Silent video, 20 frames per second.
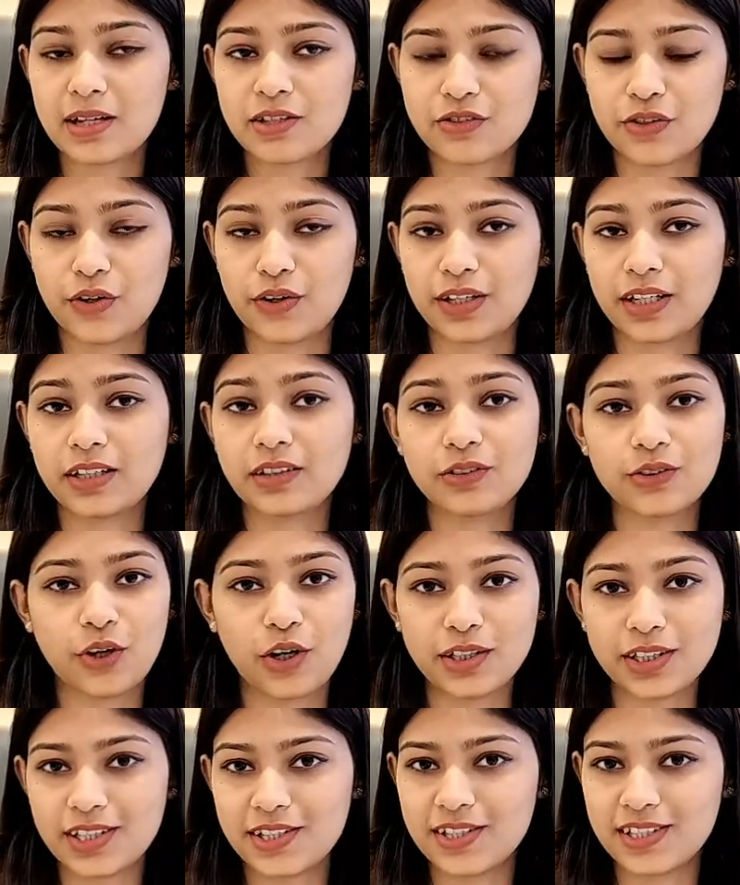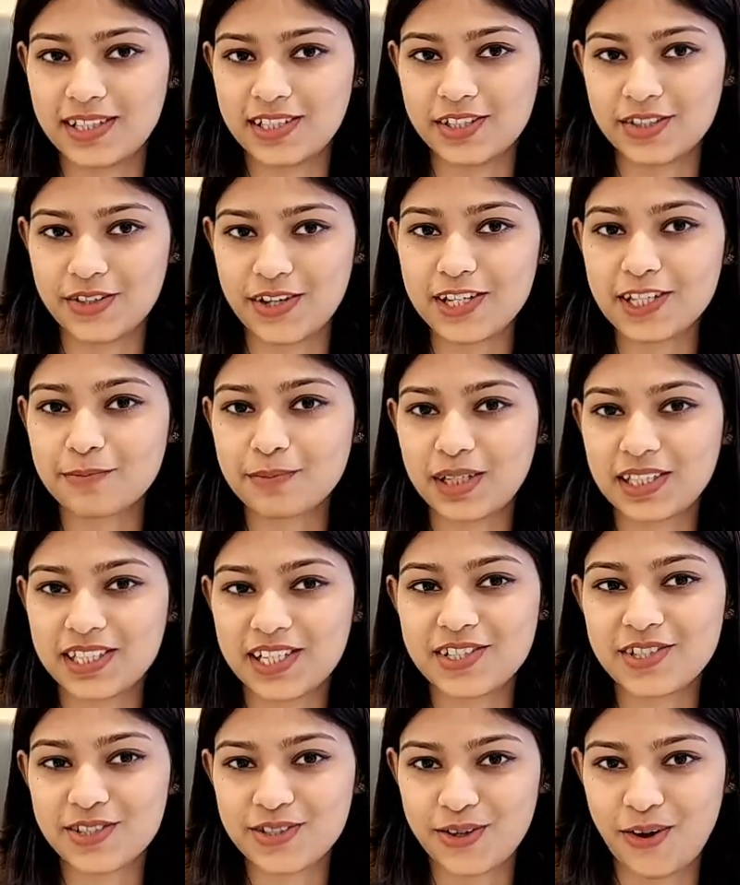sorry, not interest but
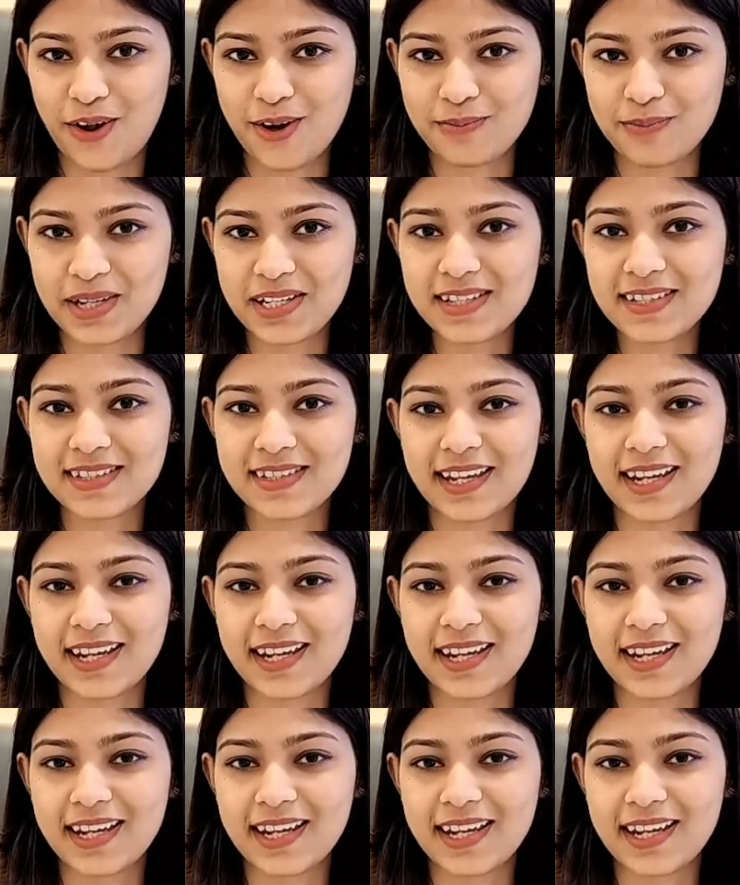installments,